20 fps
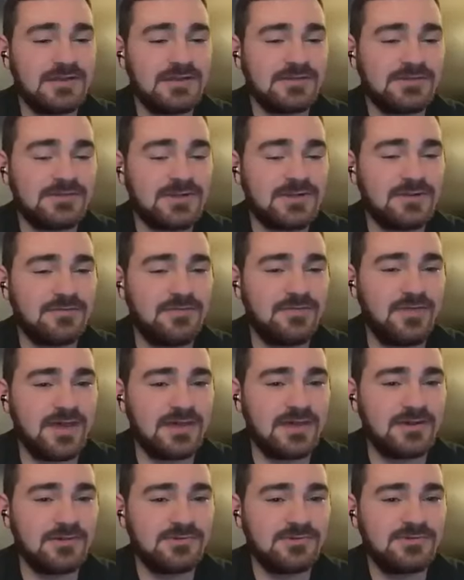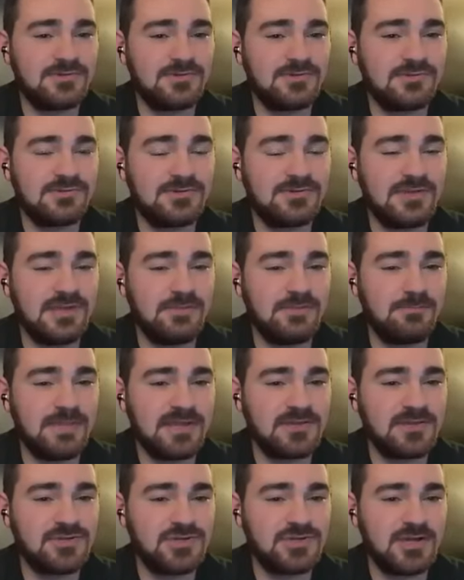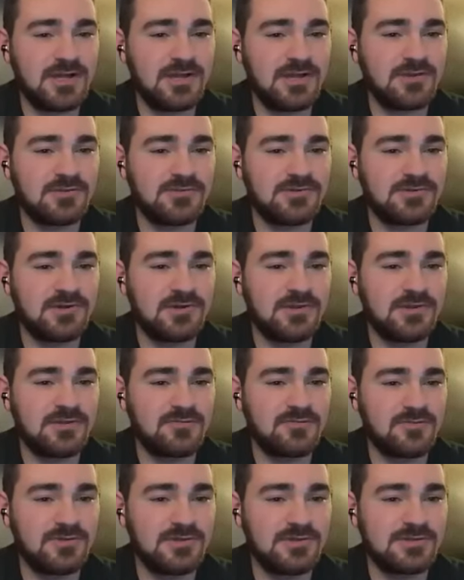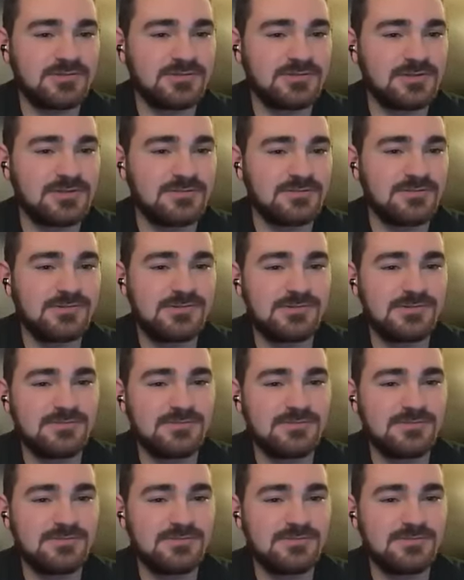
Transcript: end, instead of Thanos, you see Mick Jagger starting the Rolling Stones.